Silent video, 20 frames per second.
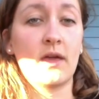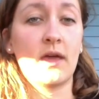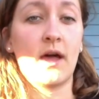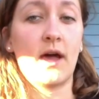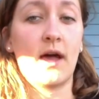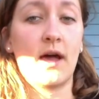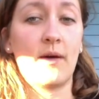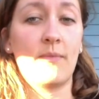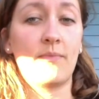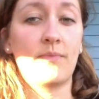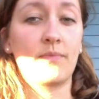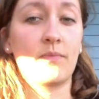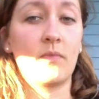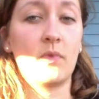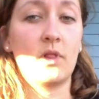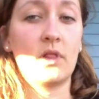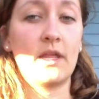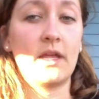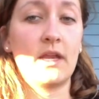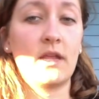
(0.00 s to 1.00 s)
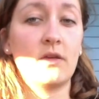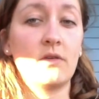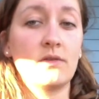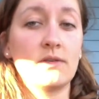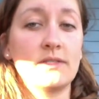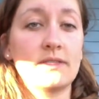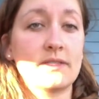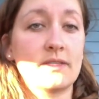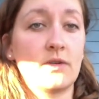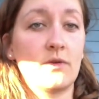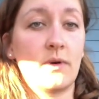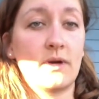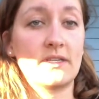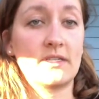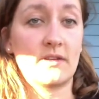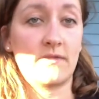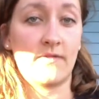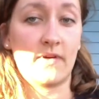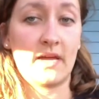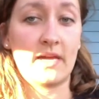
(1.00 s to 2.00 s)
Millennials who
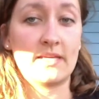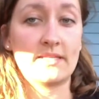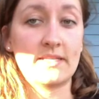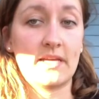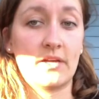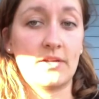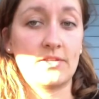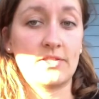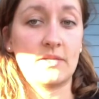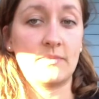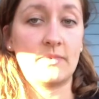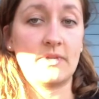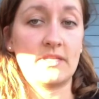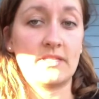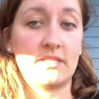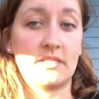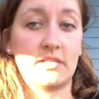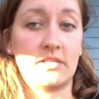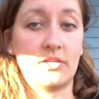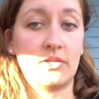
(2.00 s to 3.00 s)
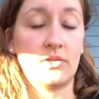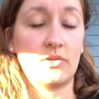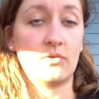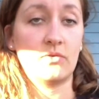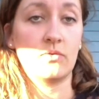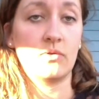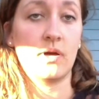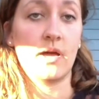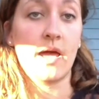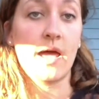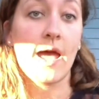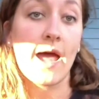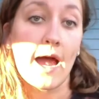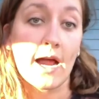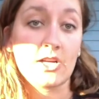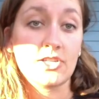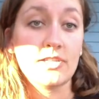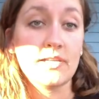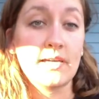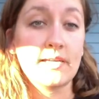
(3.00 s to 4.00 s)
identify as LGBTQ
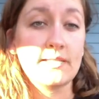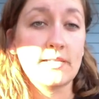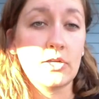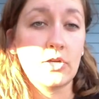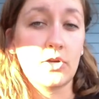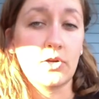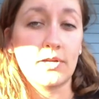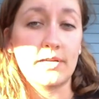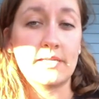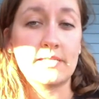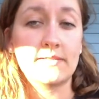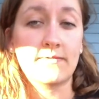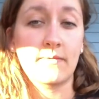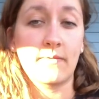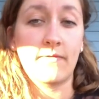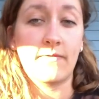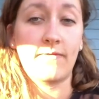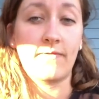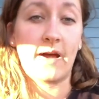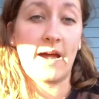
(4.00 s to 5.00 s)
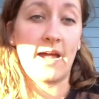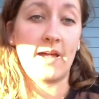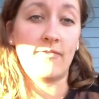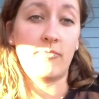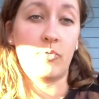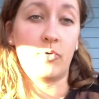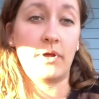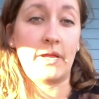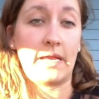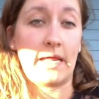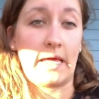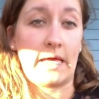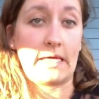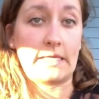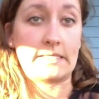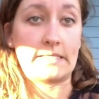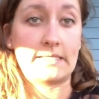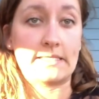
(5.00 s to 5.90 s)
actually has increased from 5.8 to